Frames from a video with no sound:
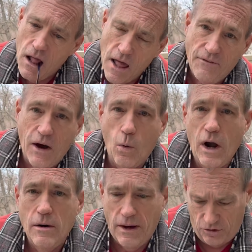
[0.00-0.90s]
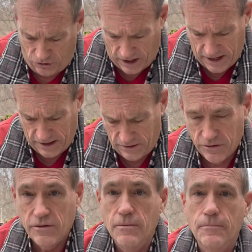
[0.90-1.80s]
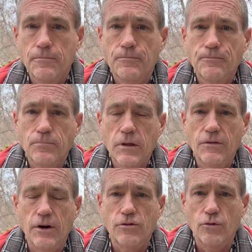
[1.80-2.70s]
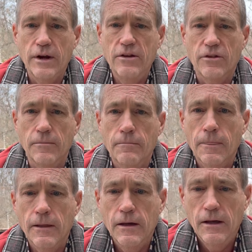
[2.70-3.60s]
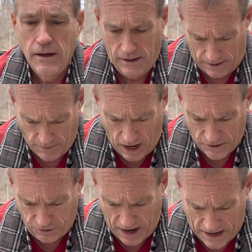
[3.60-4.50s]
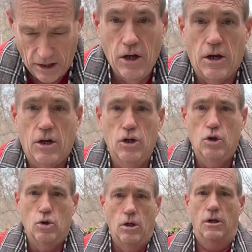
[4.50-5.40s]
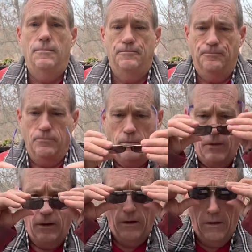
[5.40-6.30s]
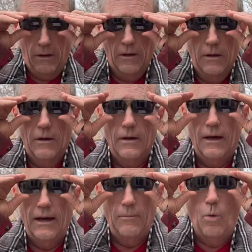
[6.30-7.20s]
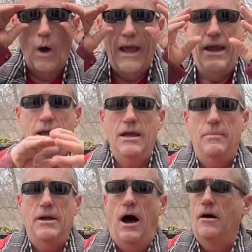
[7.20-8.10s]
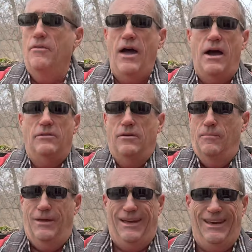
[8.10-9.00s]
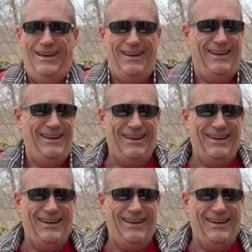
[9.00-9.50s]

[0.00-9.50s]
if I wear my shades, there's a reason. I'm not trying to look cool. I'm way beyond that.